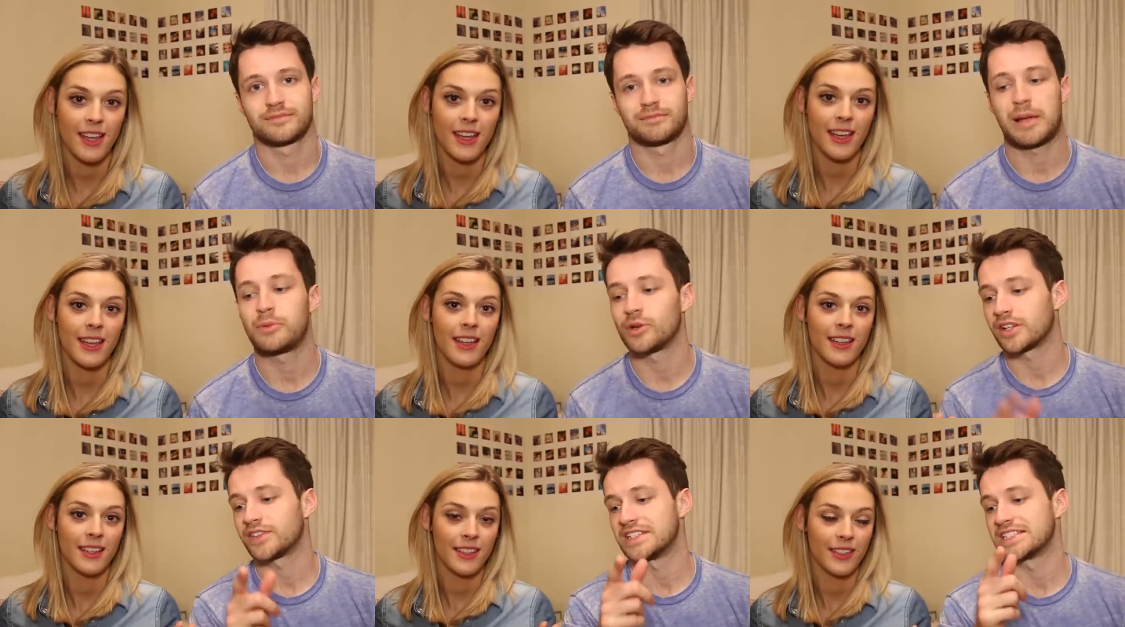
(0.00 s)
Speaker 1: People are
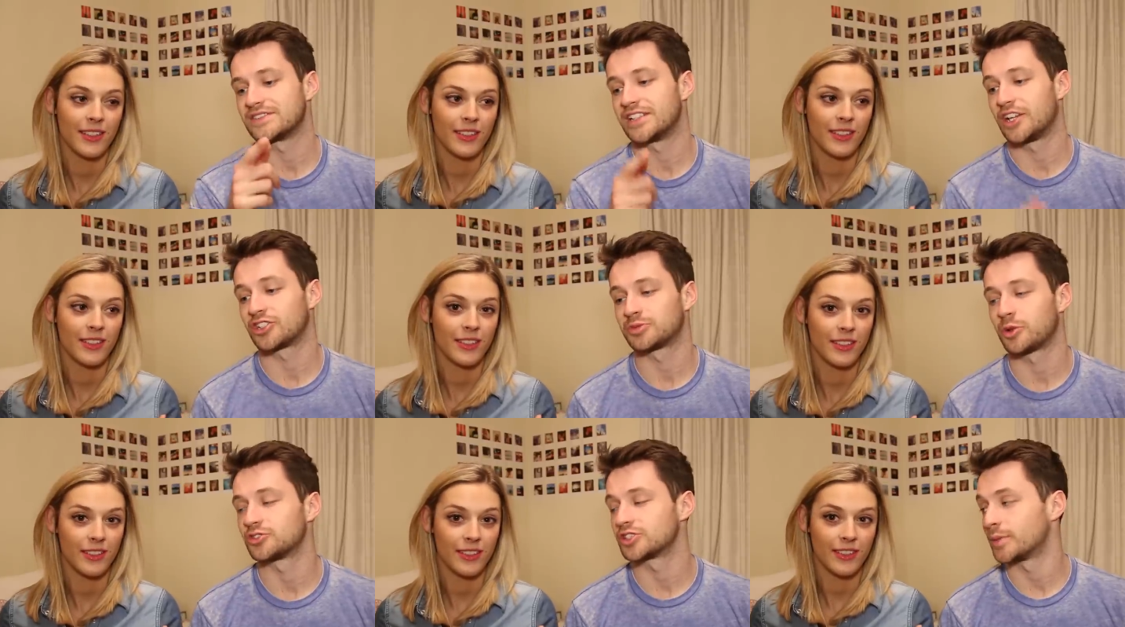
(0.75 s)
going to think this video is
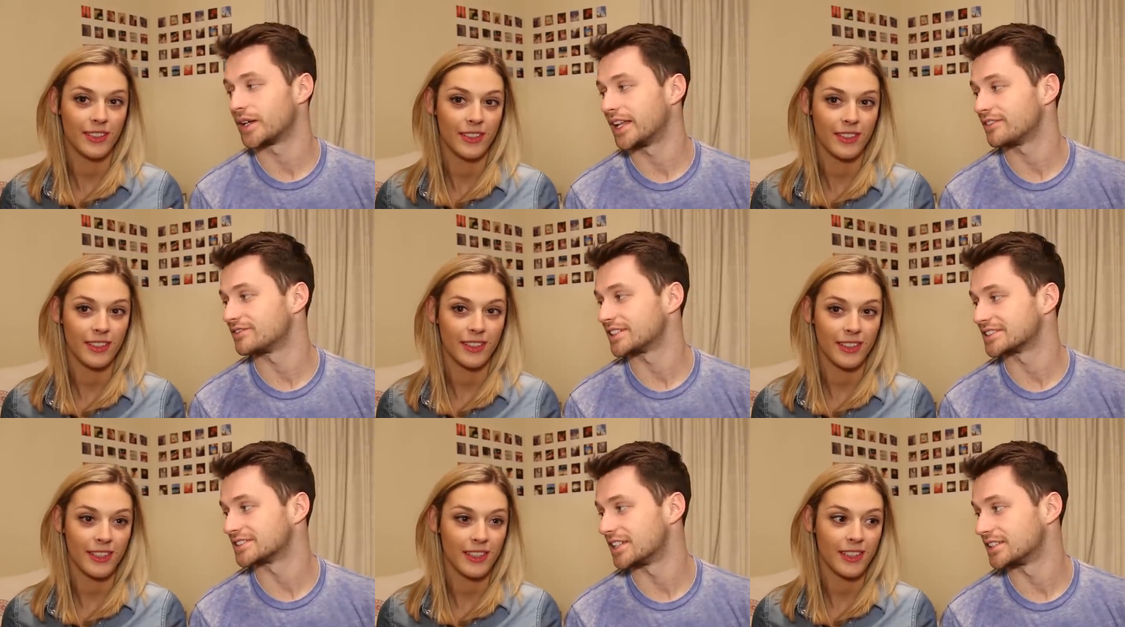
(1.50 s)
sponsored by
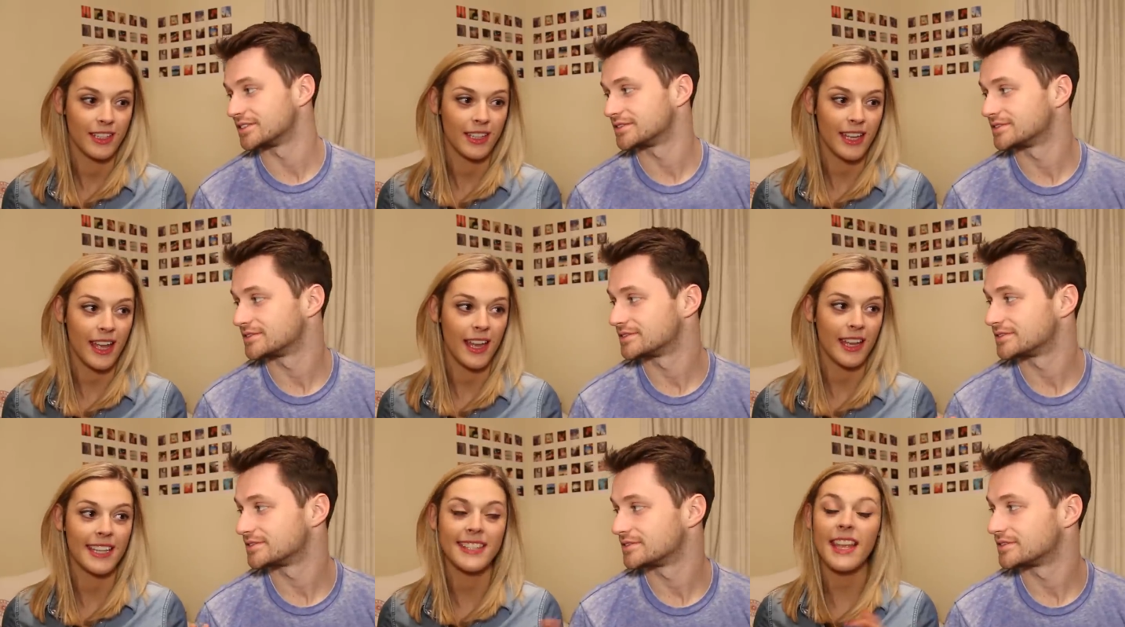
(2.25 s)
Netflix now.
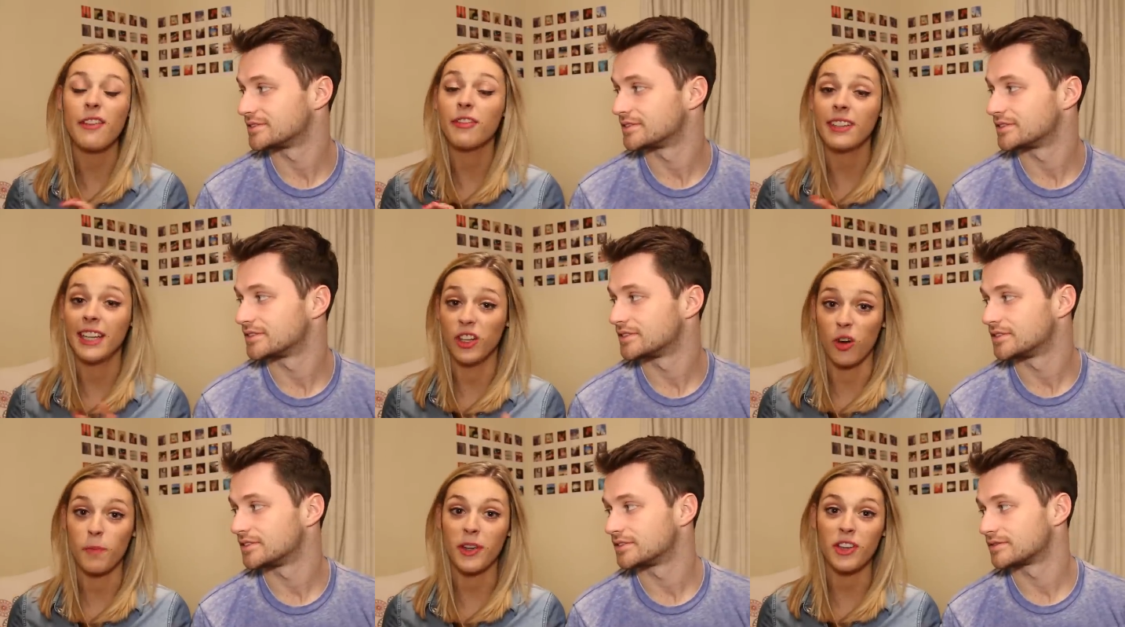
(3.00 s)
Speaker 2: It's definitely
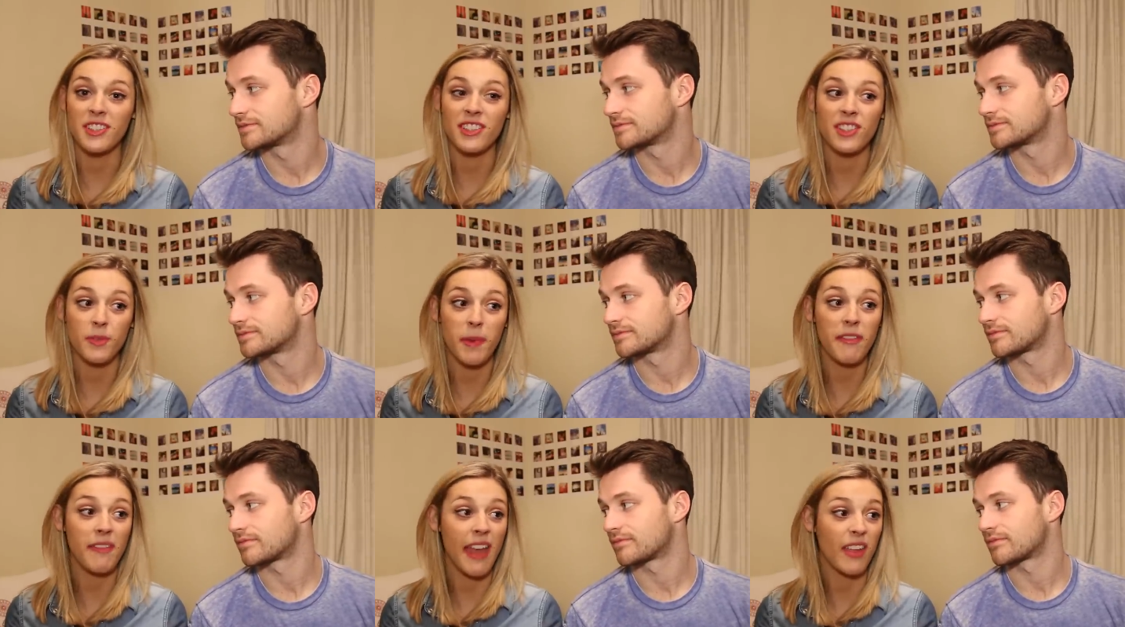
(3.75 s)
not, because to
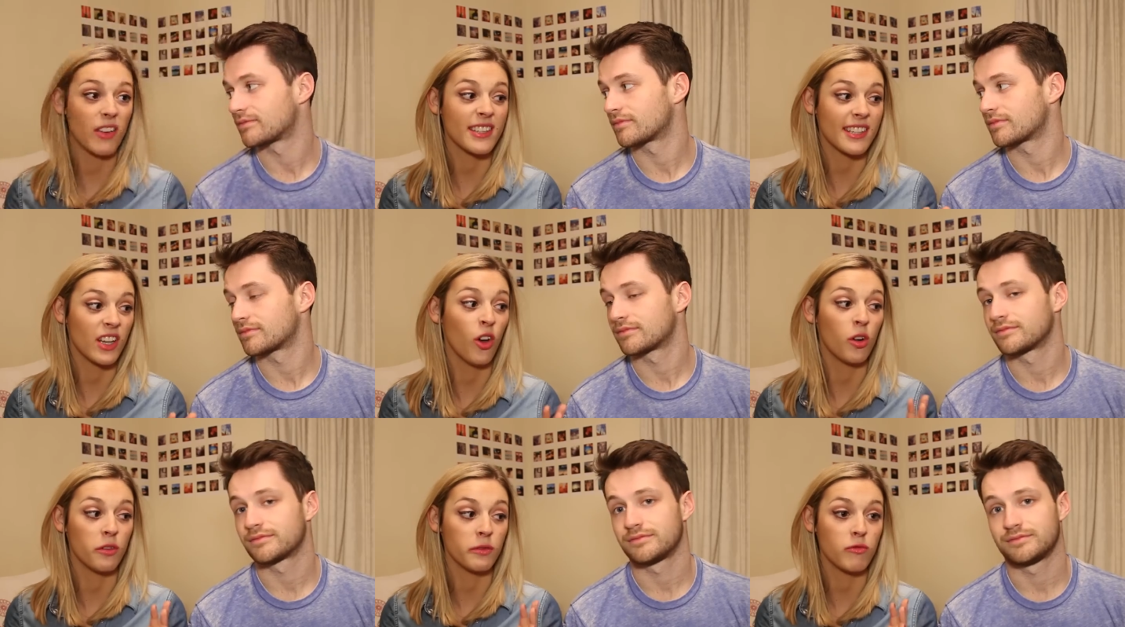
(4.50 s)
be fair, there is a
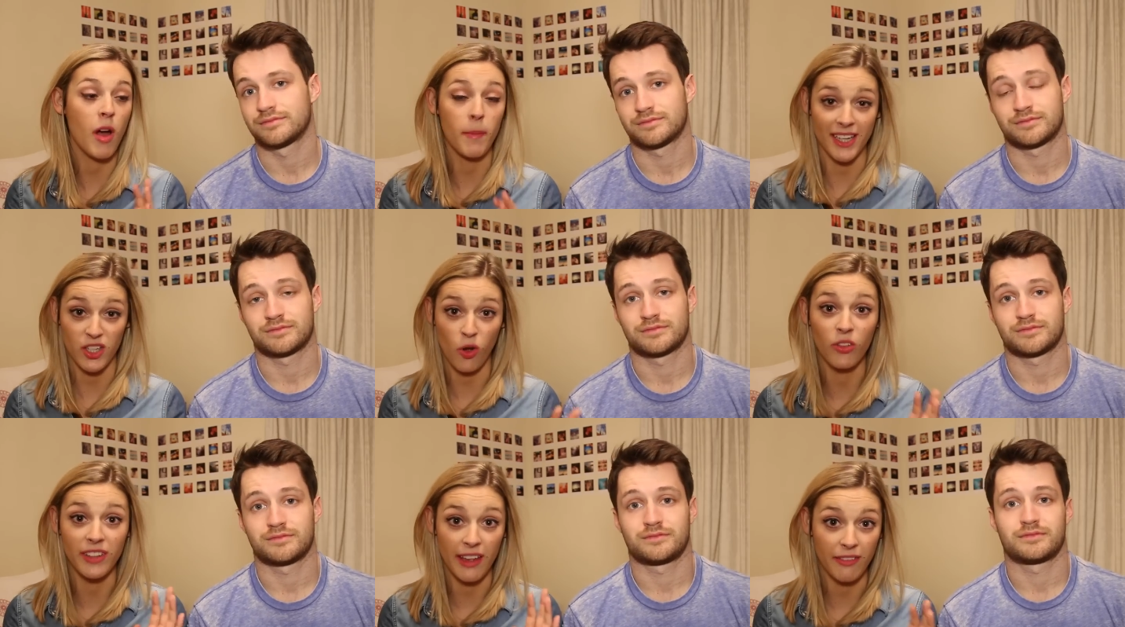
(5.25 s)
lot of rubbish
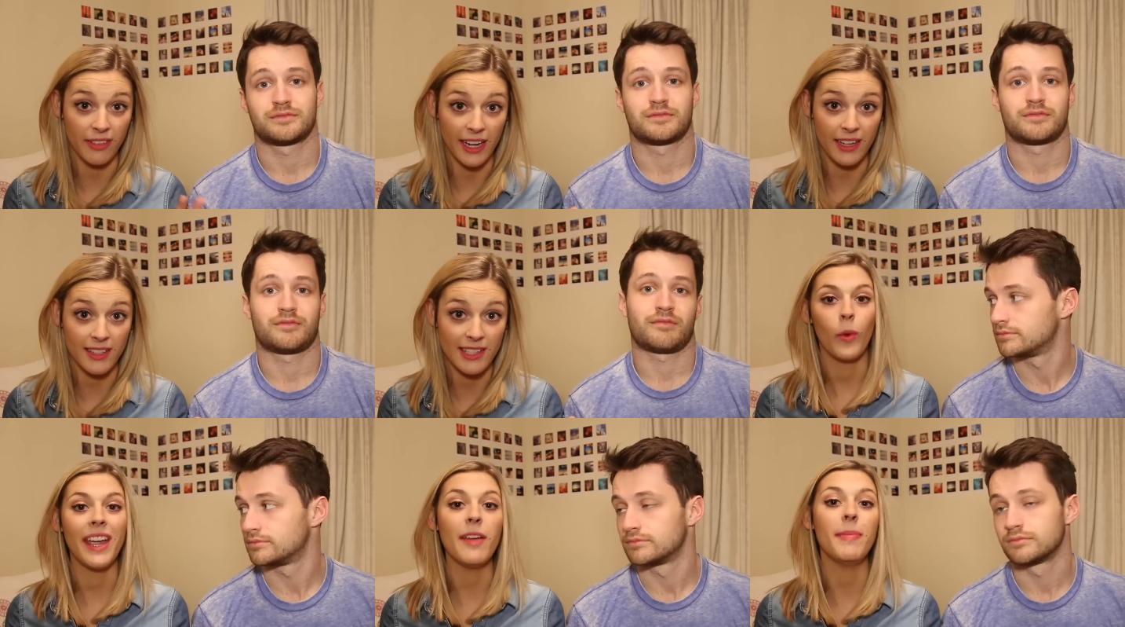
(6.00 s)
on
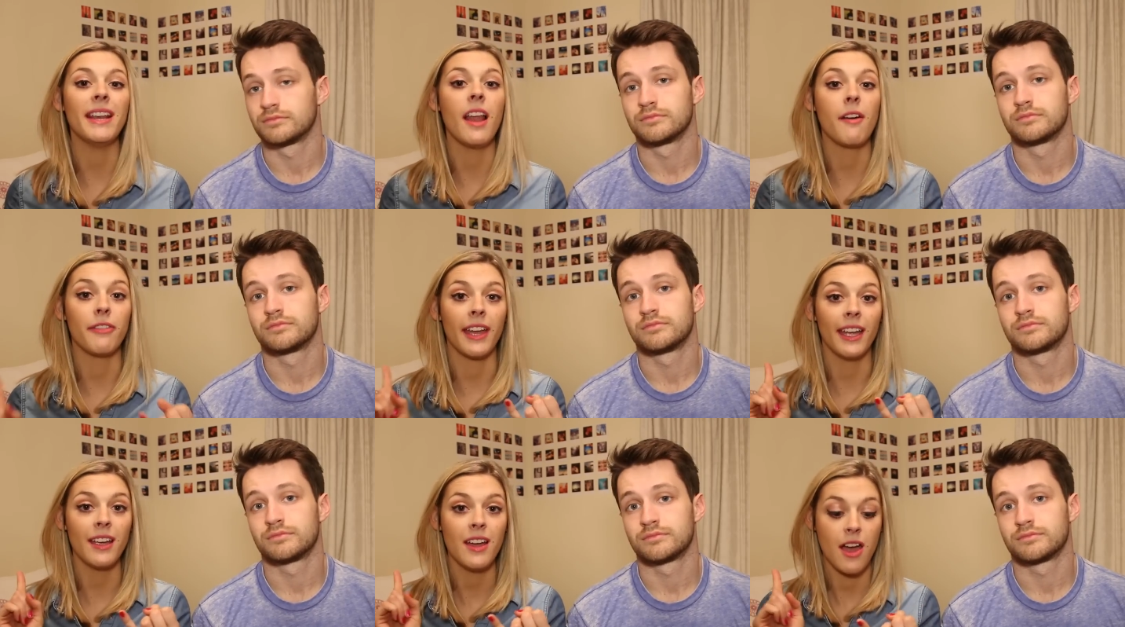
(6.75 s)
Netflix. We have been
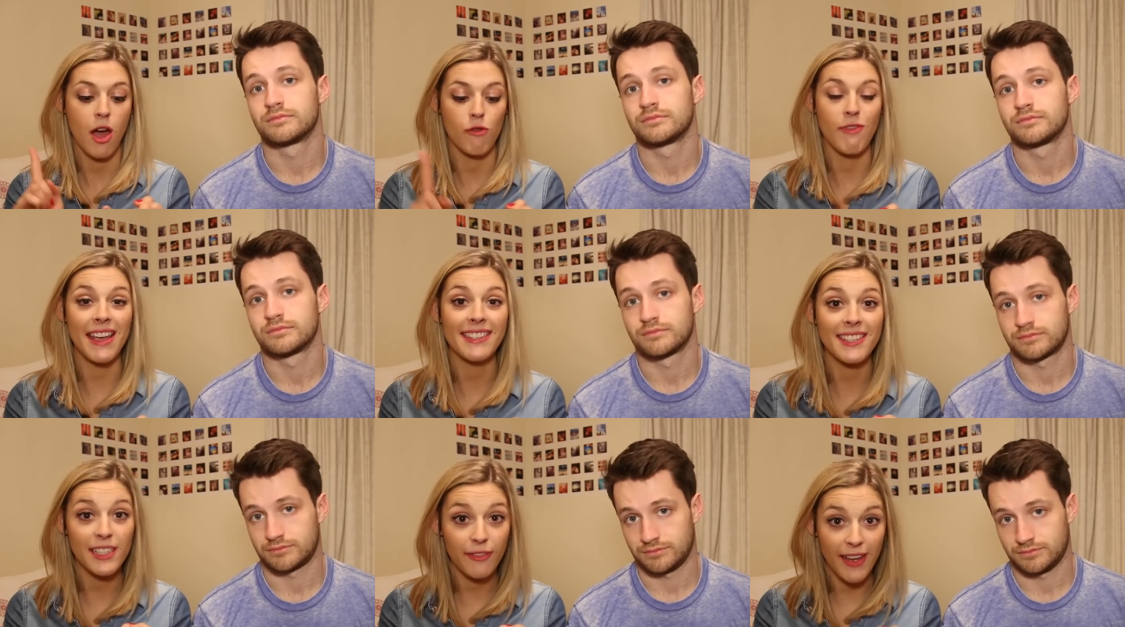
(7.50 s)
loving
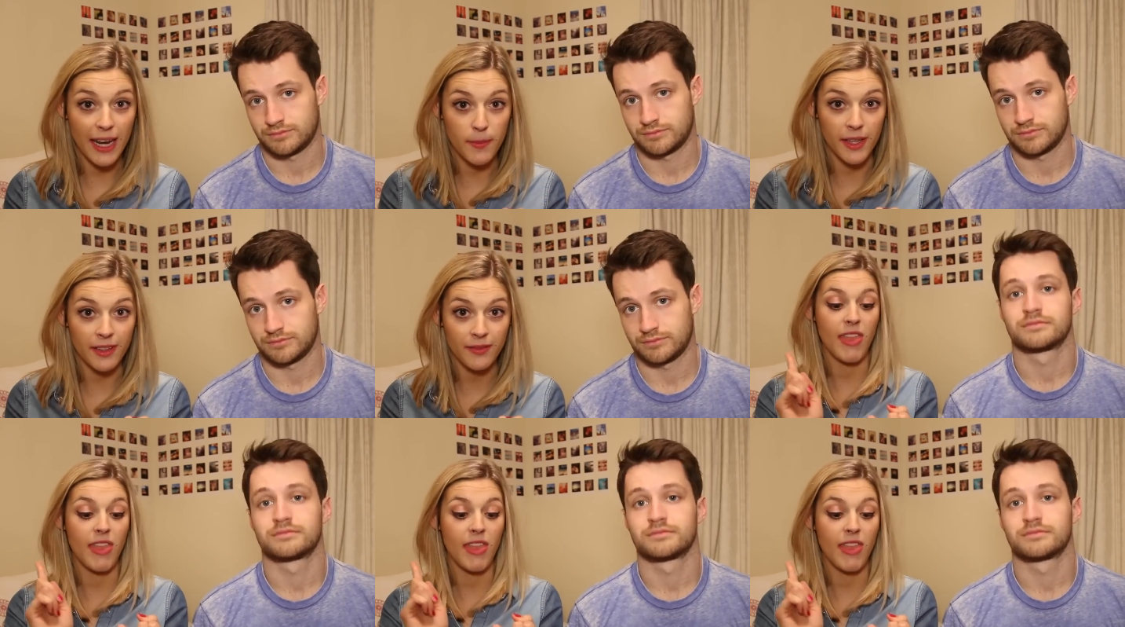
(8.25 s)
Arrested Development,